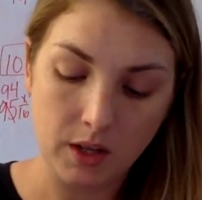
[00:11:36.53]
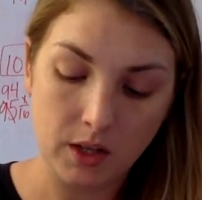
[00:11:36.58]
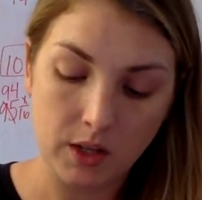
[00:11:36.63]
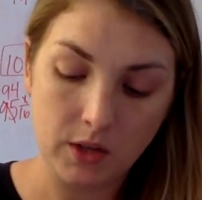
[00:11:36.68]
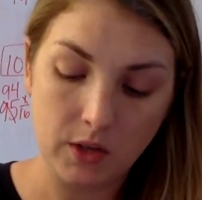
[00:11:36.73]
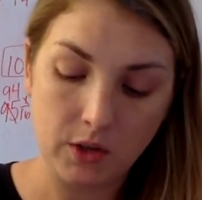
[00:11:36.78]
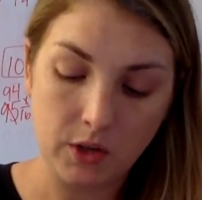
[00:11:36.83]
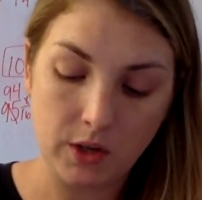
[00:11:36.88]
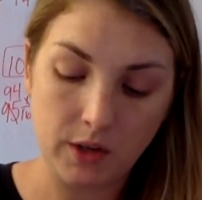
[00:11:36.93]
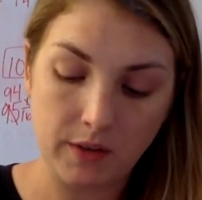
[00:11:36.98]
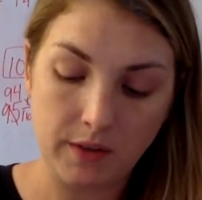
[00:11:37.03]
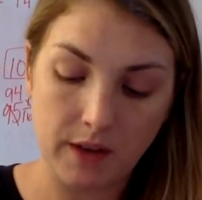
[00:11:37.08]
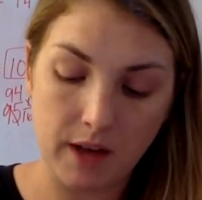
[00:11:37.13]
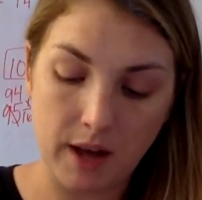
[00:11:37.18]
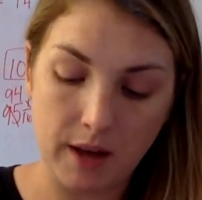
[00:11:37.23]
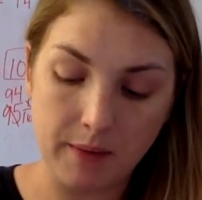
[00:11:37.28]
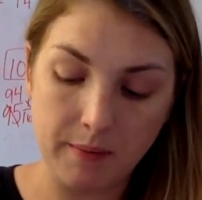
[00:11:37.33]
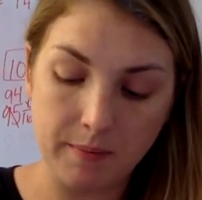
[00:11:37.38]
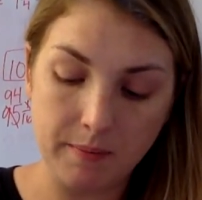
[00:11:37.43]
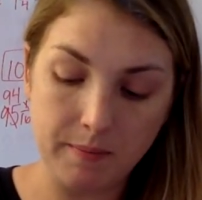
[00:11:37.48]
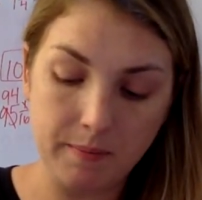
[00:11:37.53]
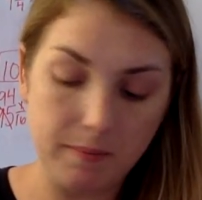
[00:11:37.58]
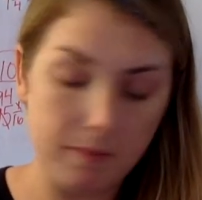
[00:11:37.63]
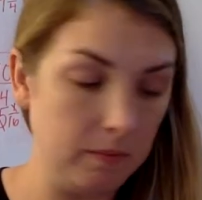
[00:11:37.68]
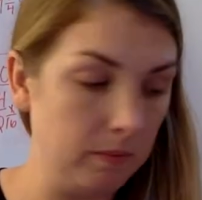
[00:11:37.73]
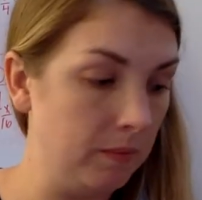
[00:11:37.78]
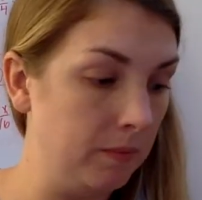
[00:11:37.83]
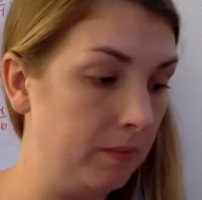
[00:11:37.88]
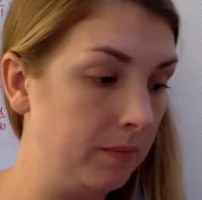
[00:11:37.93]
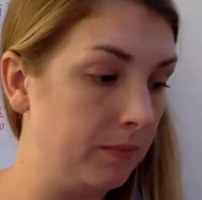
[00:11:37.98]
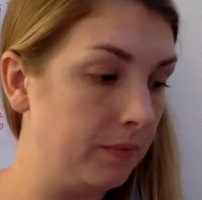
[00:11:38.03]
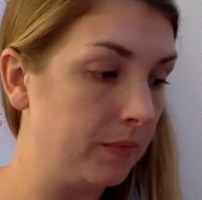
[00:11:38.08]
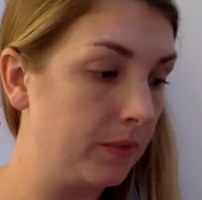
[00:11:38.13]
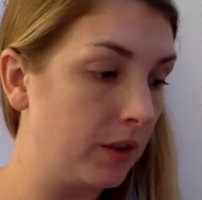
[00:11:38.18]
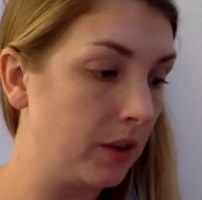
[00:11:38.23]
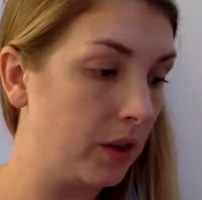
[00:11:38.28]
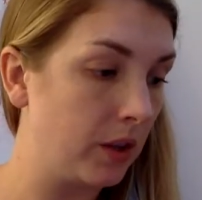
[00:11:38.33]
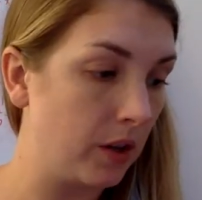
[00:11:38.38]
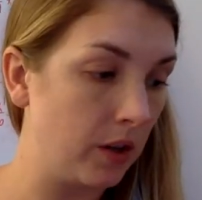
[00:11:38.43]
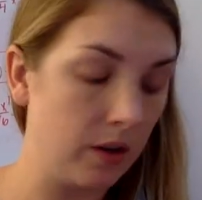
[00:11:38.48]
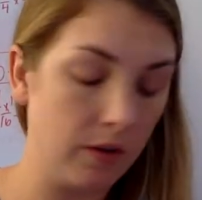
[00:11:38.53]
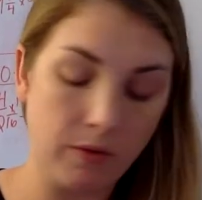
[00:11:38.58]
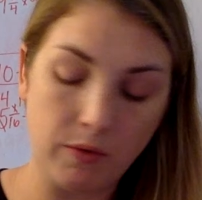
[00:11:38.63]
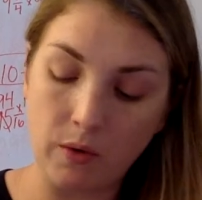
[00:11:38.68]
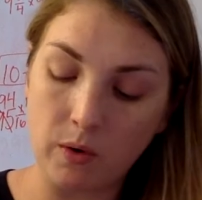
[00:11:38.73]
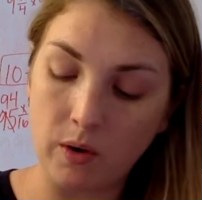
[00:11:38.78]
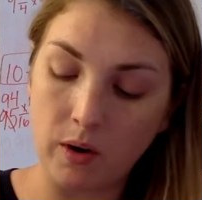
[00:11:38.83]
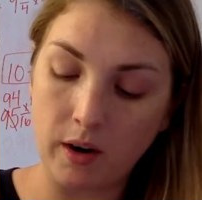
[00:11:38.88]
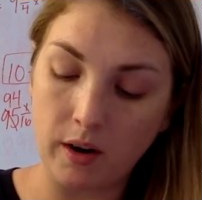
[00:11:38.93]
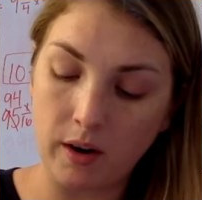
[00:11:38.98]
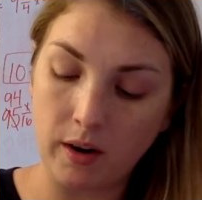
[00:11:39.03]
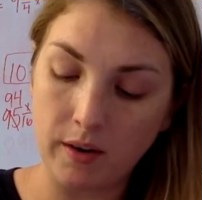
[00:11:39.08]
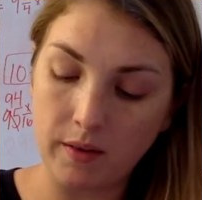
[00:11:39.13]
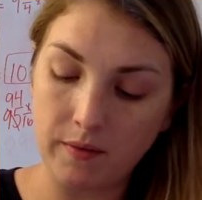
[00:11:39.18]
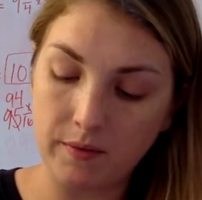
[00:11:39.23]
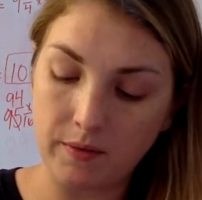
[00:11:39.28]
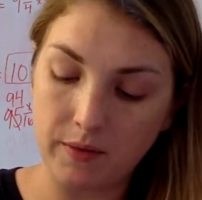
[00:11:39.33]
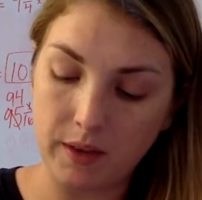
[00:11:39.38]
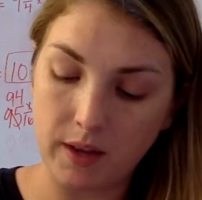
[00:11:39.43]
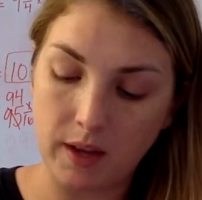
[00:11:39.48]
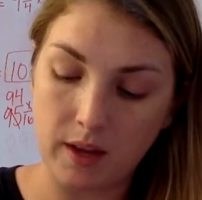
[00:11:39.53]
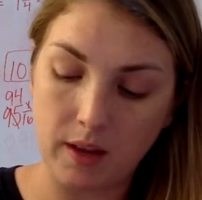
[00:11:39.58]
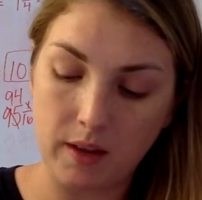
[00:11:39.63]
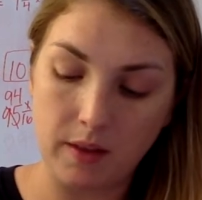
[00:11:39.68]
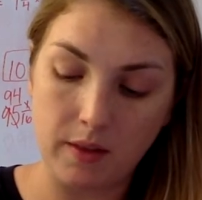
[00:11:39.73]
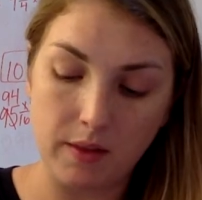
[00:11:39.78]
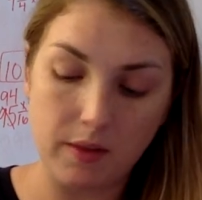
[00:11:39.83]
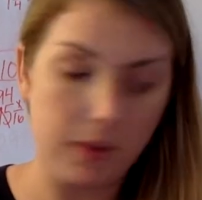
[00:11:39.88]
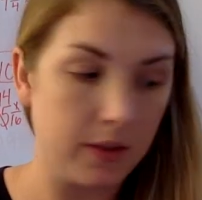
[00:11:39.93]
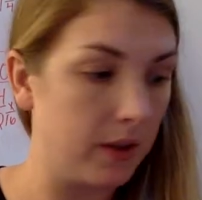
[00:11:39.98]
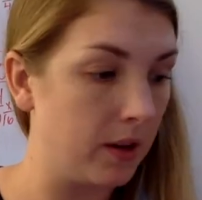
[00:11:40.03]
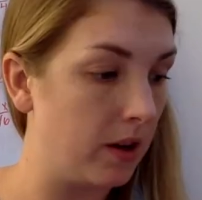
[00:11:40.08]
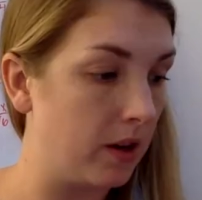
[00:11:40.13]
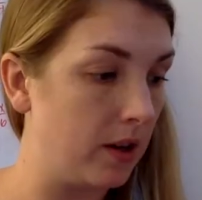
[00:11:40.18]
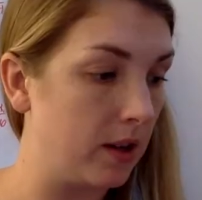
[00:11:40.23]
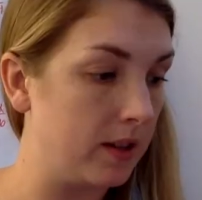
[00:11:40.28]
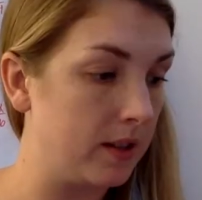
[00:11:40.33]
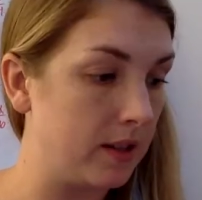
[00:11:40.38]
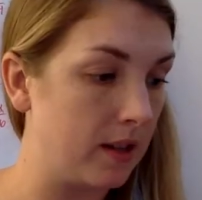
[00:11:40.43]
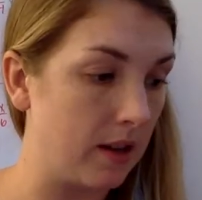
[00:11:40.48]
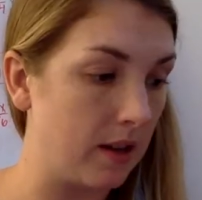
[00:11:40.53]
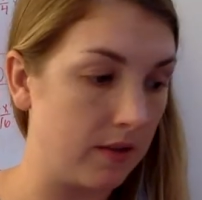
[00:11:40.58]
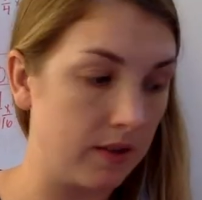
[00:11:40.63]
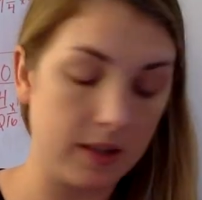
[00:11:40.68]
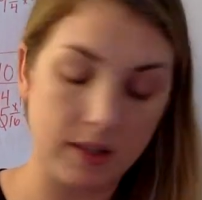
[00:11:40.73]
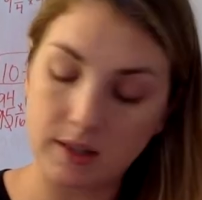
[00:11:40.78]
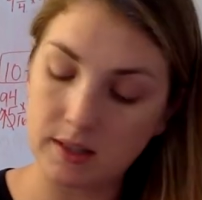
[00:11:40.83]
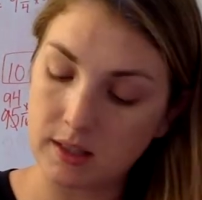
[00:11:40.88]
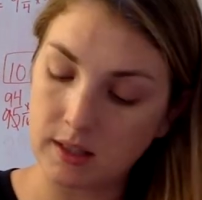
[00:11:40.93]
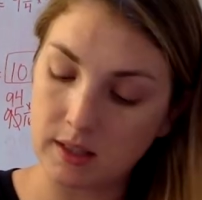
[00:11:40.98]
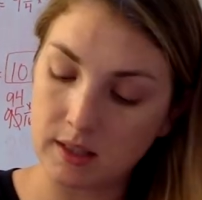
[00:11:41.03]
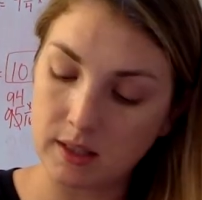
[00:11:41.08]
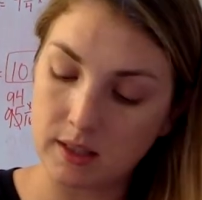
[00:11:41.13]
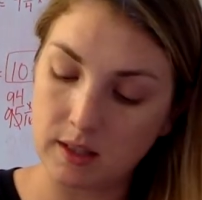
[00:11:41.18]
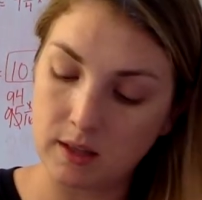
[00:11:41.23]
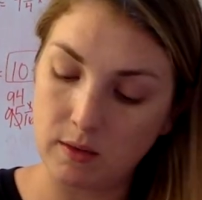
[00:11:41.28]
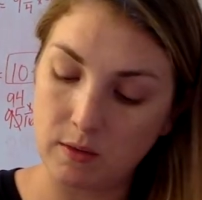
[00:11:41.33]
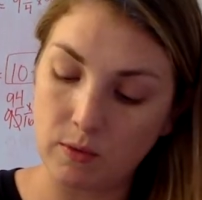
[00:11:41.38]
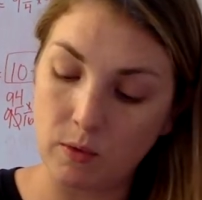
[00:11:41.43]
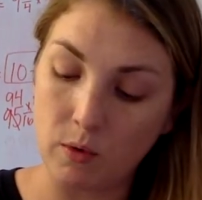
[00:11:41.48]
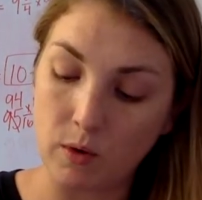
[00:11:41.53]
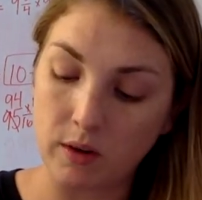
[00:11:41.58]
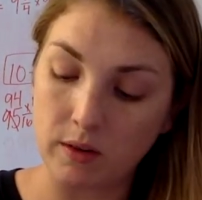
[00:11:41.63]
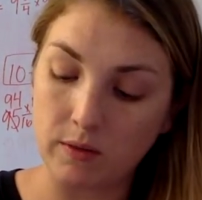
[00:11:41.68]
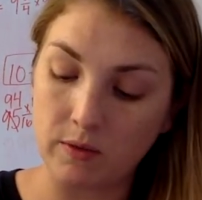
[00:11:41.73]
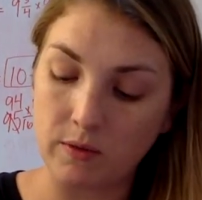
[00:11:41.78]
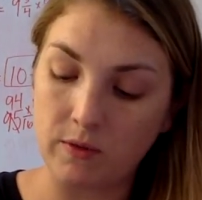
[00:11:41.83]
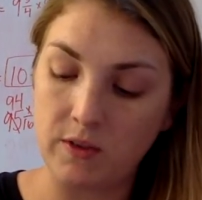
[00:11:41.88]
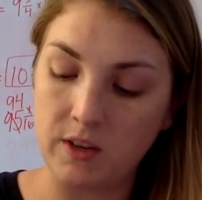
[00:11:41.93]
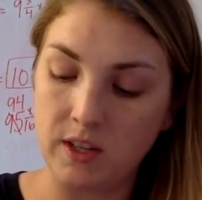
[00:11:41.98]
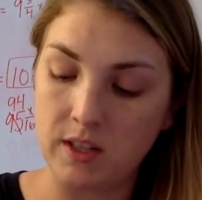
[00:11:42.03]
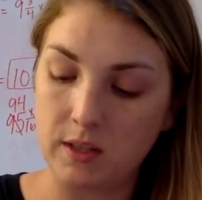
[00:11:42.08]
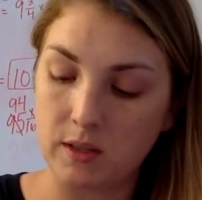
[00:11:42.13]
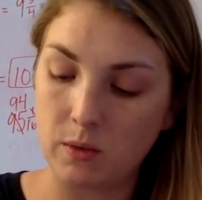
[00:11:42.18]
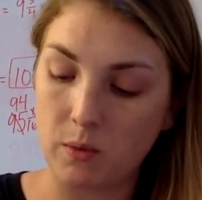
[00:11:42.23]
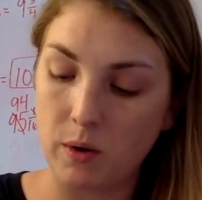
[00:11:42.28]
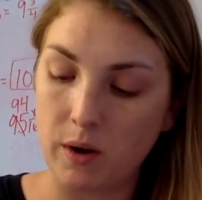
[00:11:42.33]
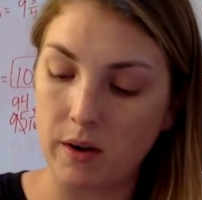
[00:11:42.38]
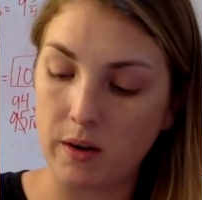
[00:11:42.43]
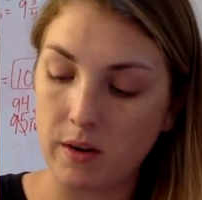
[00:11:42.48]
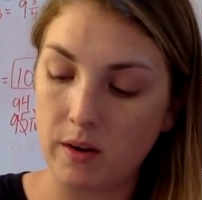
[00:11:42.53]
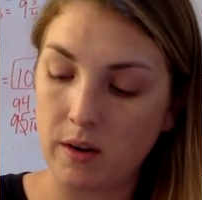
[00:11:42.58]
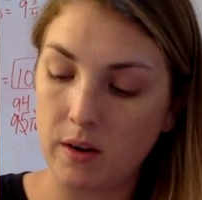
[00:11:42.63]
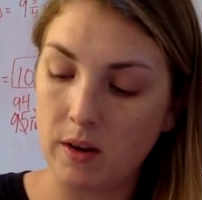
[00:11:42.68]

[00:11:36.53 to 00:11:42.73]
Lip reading: You should have gotten 34 and 37/64 feet squared.